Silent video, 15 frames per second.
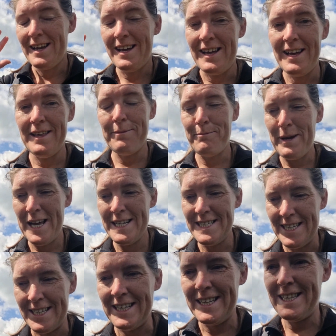and
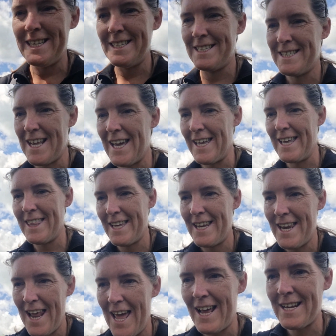basically they're saying the
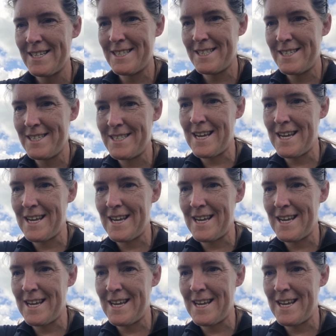next